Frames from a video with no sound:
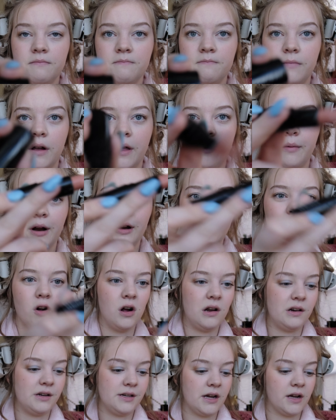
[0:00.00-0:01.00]
by the brand
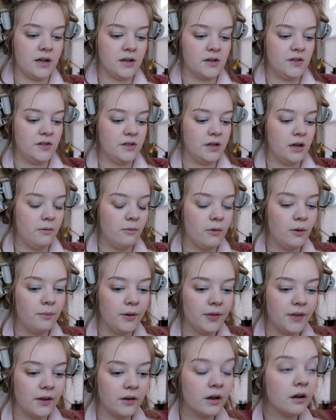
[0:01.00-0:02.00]
Context, and we'll
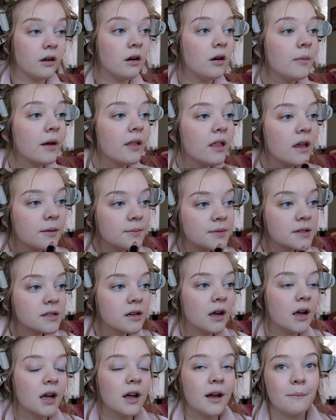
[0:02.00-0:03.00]
put that on my lips.
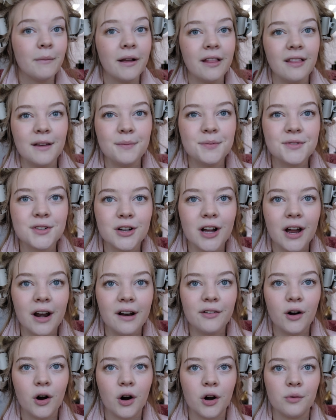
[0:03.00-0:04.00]
My lips are kind of
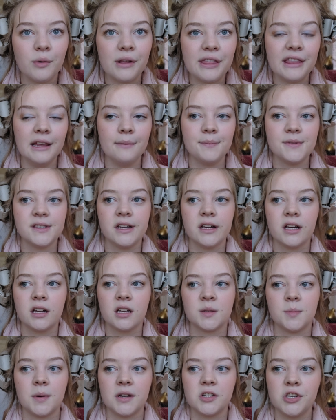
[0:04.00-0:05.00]
hard with lipstick,
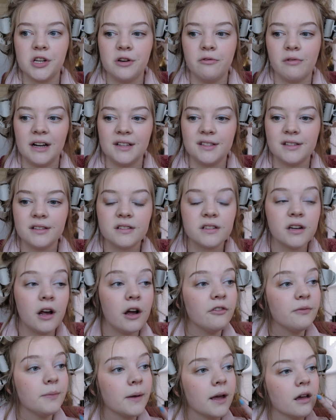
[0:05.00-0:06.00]
especially reds and
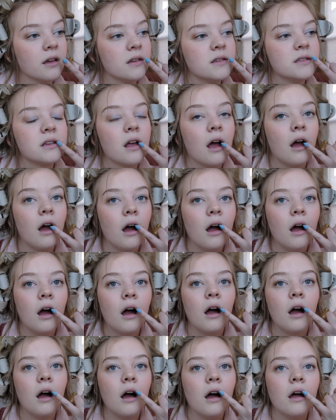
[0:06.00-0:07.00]
stuff, because
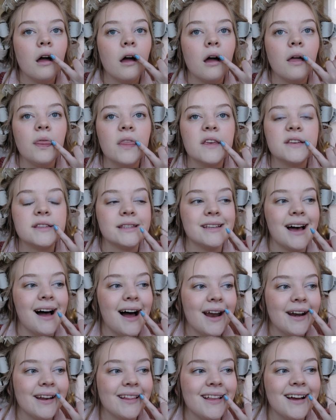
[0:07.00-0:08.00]
the
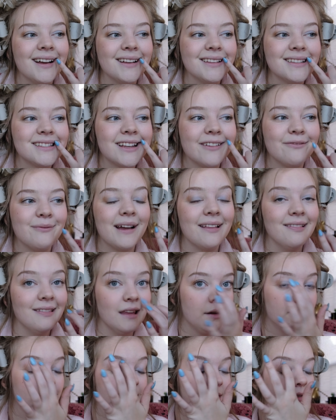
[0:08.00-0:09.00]
side lines of my
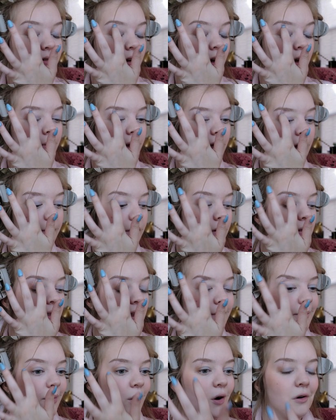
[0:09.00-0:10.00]
lips on my upper
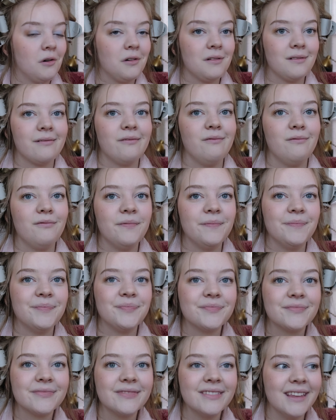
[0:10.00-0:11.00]
lip
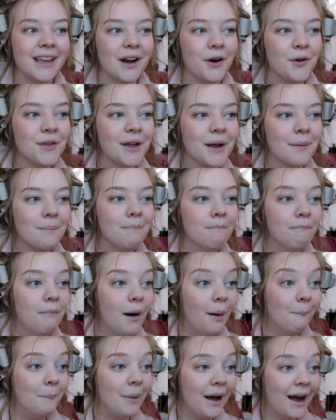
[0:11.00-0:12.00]
they don't like
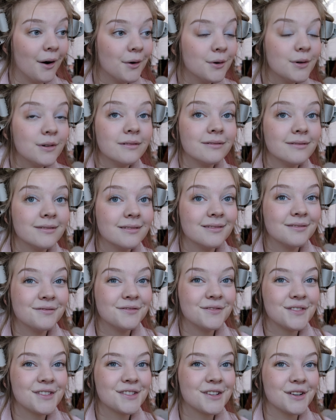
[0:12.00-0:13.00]
bump out.
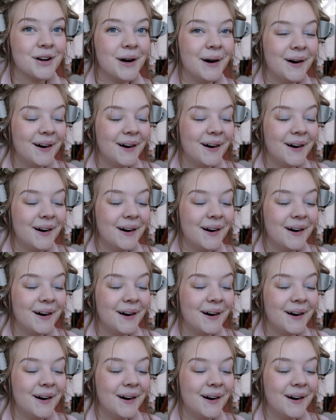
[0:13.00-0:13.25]
So